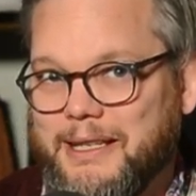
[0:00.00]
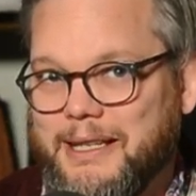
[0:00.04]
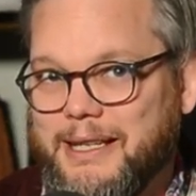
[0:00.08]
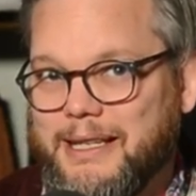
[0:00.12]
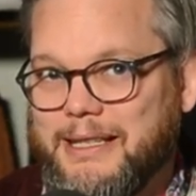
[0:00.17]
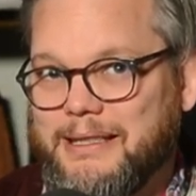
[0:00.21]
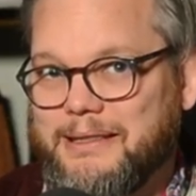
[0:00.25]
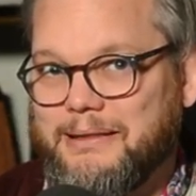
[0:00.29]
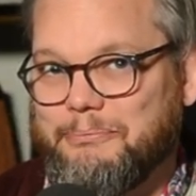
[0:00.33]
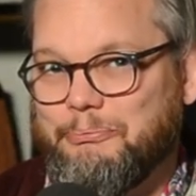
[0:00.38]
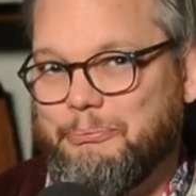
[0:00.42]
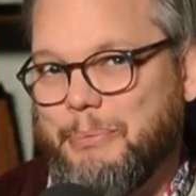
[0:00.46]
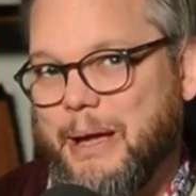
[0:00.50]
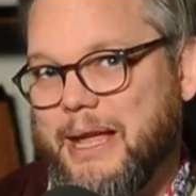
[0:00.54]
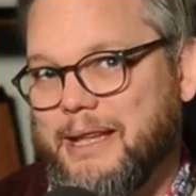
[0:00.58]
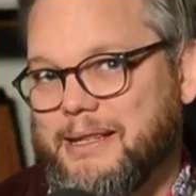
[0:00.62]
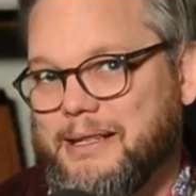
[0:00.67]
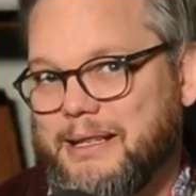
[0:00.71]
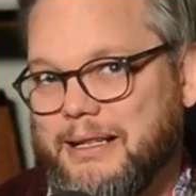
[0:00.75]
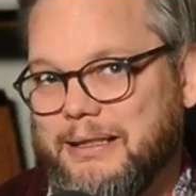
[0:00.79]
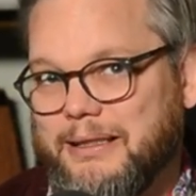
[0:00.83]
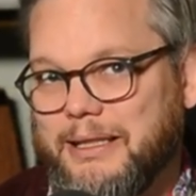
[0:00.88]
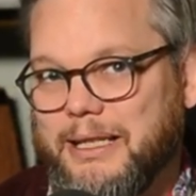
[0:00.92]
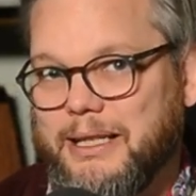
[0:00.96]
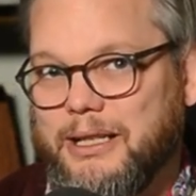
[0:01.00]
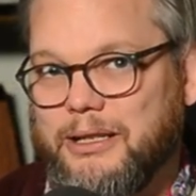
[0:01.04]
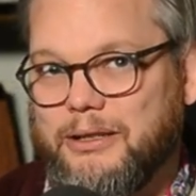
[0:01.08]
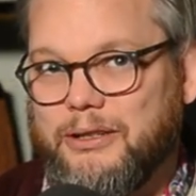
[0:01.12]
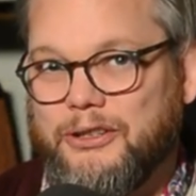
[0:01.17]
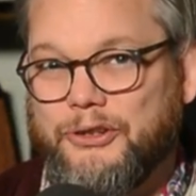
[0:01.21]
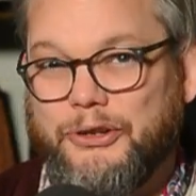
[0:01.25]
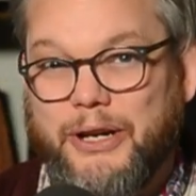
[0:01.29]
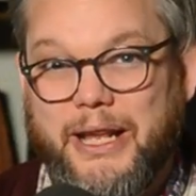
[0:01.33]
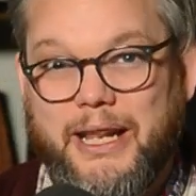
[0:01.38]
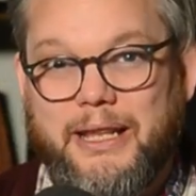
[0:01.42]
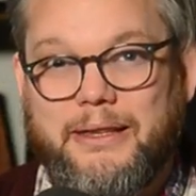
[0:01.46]
He basically
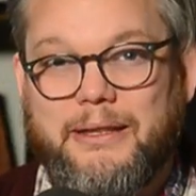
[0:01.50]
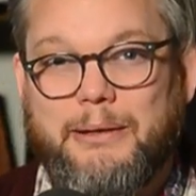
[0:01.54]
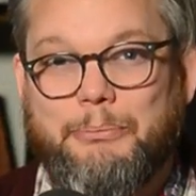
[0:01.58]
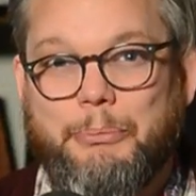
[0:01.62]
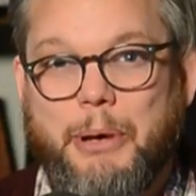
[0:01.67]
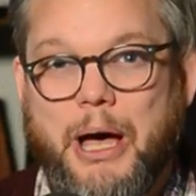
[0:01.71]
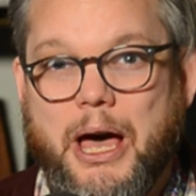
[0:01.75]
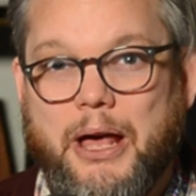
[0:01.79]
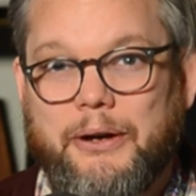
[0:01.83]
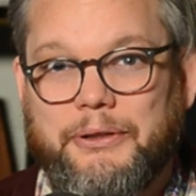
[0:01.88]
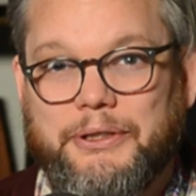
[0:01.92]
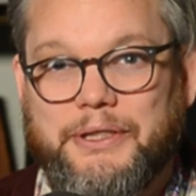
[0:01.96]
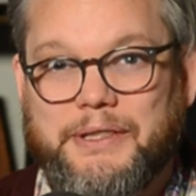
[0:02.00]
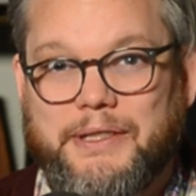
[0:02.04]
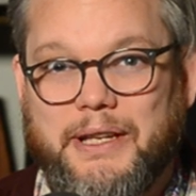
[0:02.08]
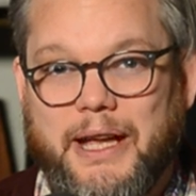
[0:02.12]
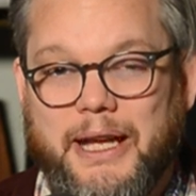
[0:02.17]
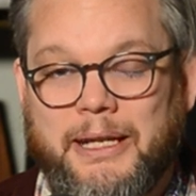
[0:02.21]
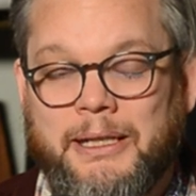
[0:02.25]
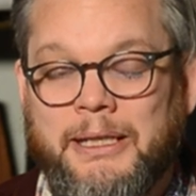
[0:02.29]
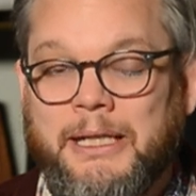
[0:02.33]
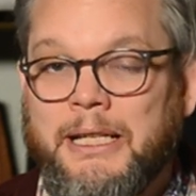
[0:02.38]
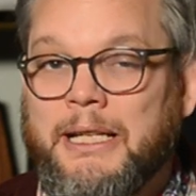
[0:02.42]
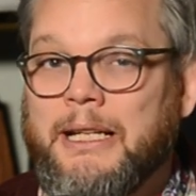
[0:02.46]
created the bottle design.